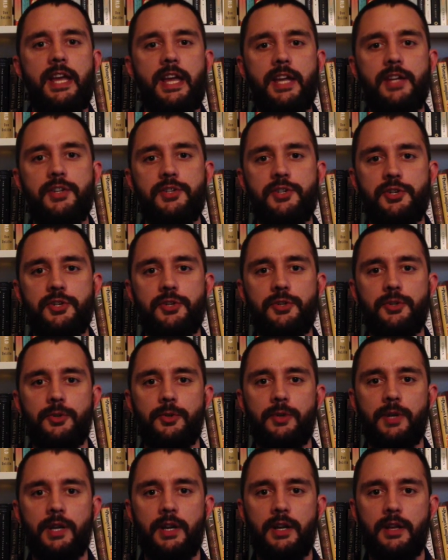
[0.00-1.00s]

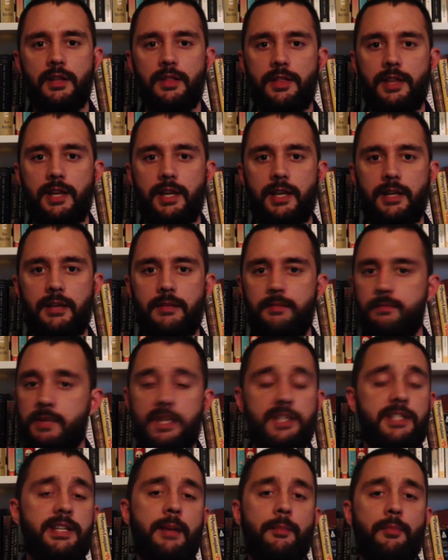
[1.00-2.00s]
into the
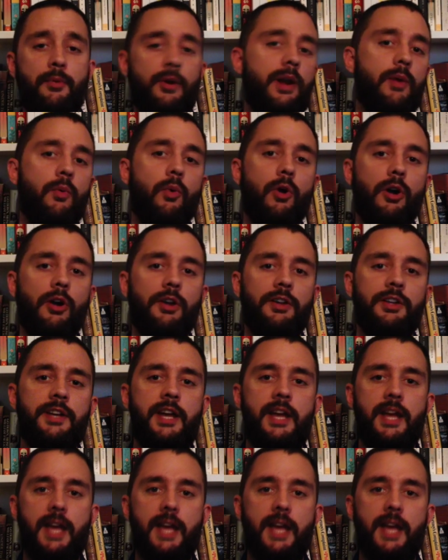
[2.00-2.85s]
contemporary world,